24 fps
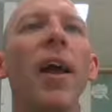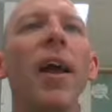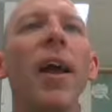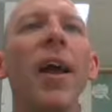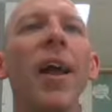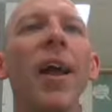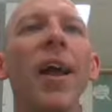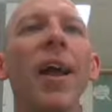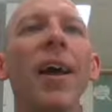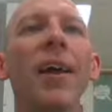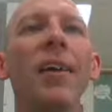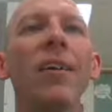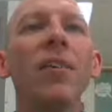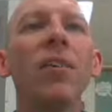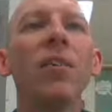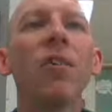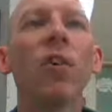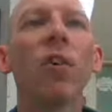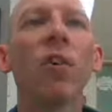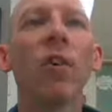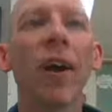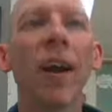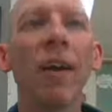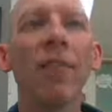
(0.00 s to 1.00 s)
and
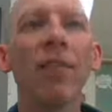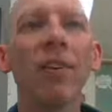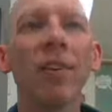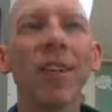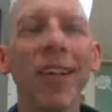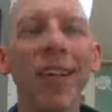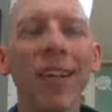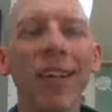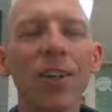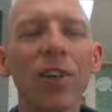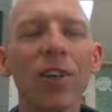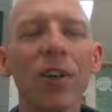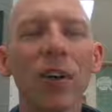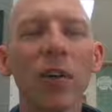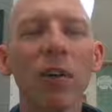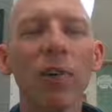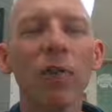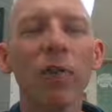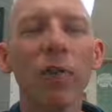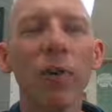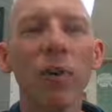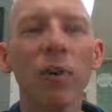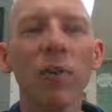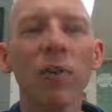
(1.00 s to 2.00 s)
gravitational
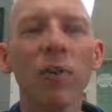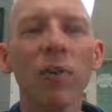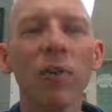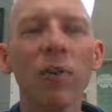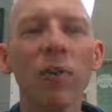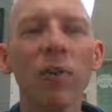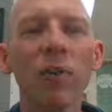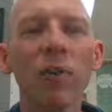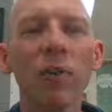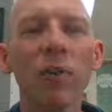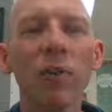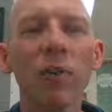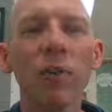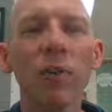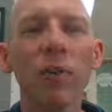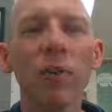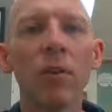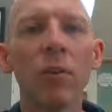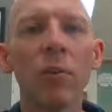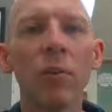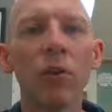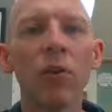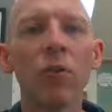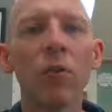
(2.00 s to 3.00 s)
forces,
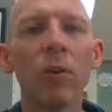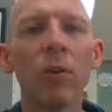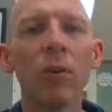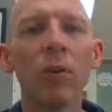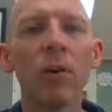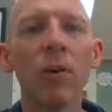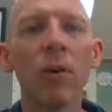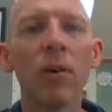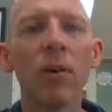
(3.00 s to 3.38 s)
which we will